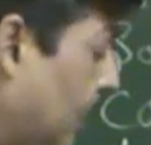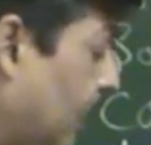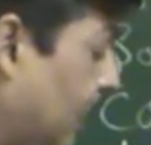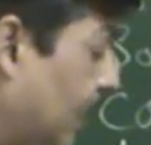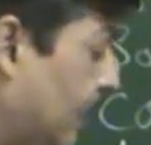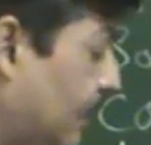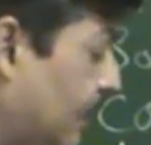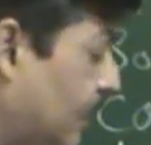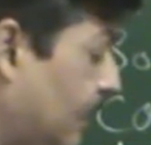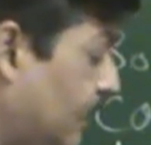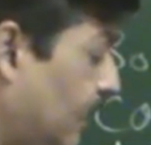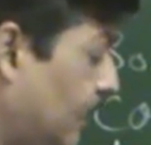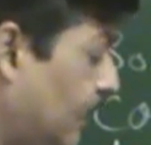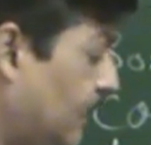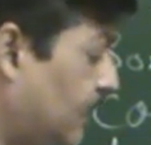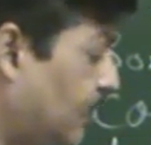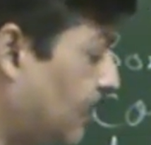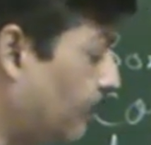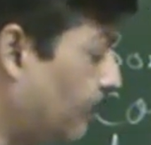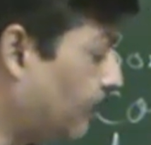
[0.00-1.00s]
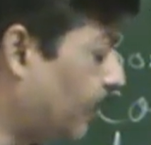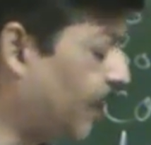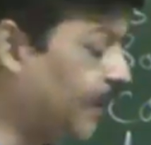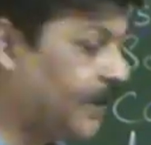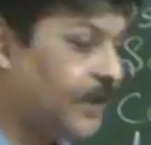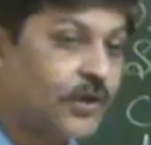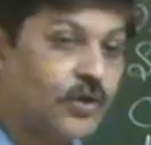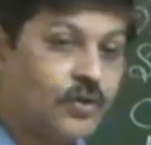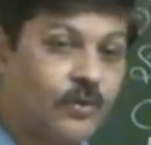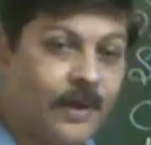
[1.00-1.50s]
necessary
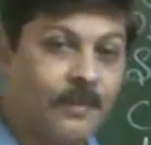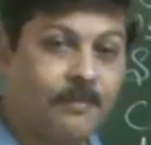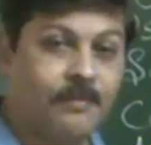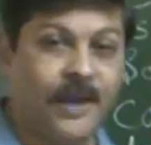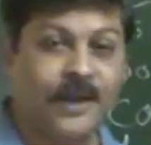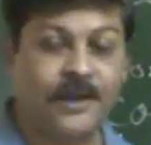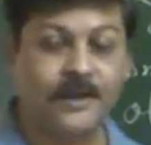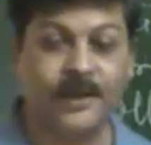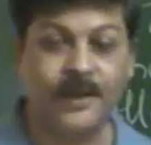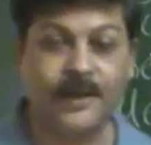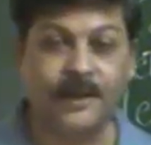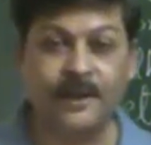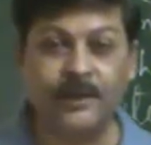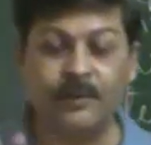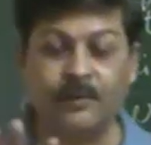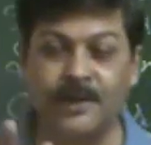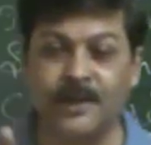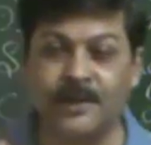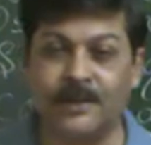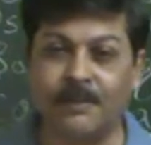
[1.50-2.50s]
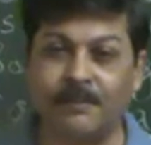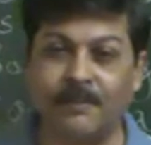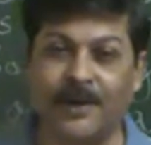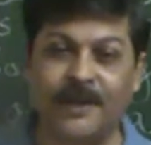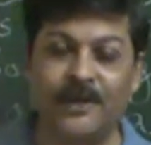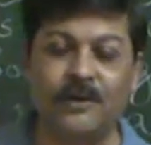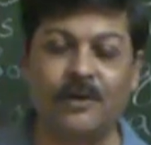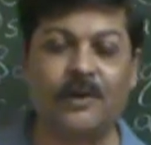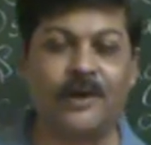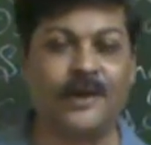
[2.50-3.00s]
supplied to a minor during the
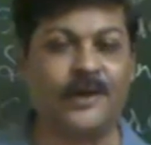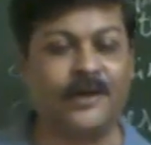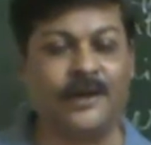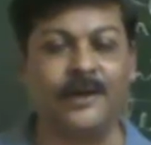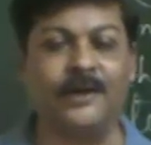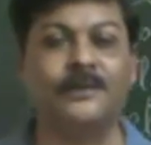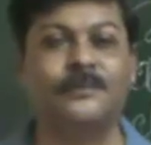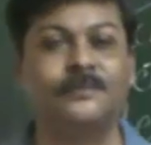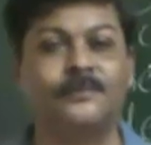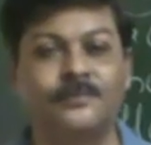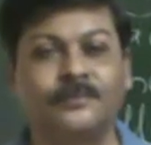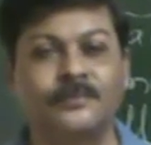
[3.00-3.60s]
minority.